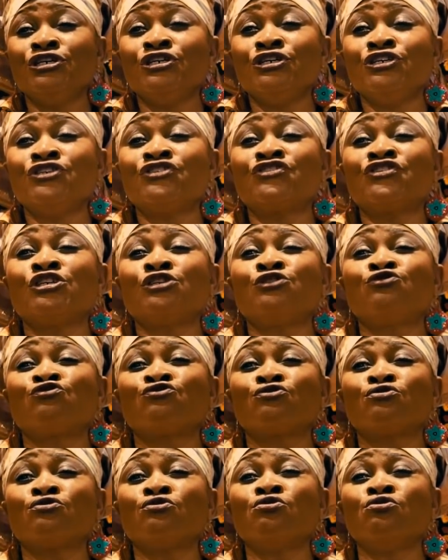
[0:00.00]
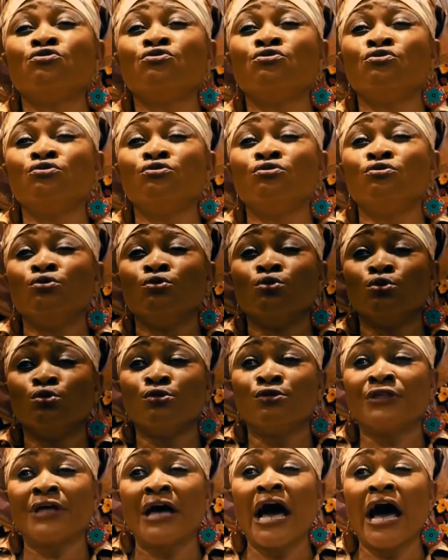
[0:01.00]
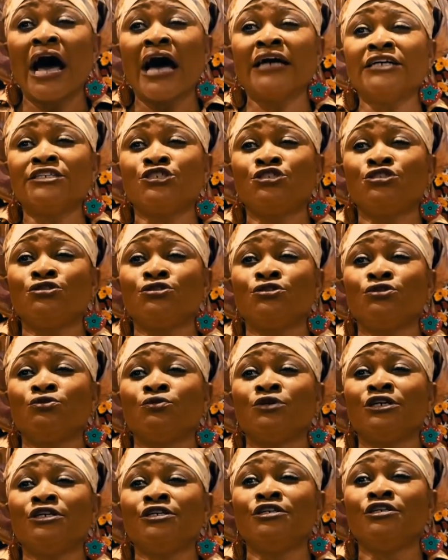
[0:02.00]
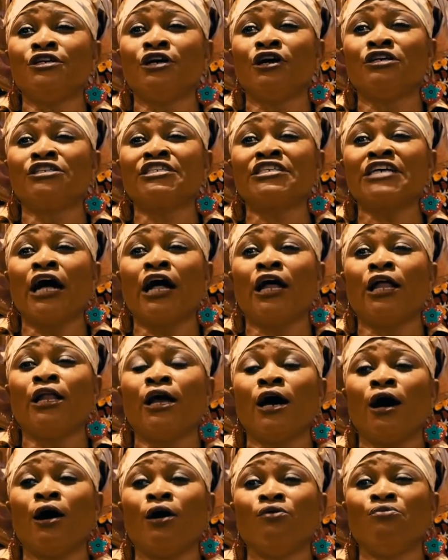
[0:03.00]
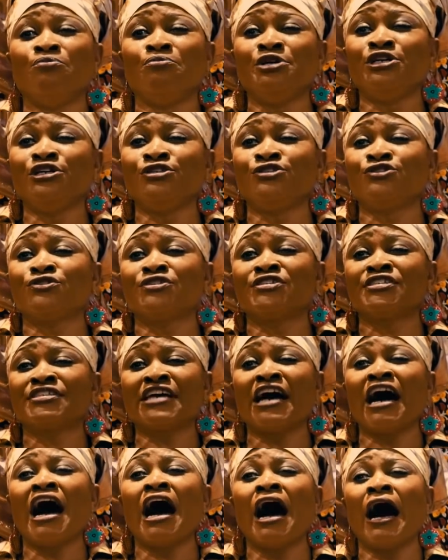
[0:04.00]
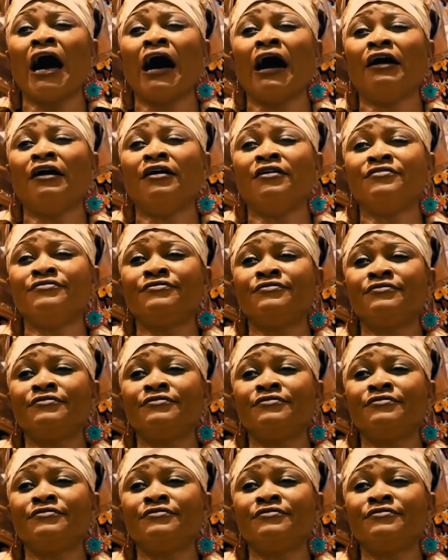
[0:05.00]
is it true that you will not allow me to starve?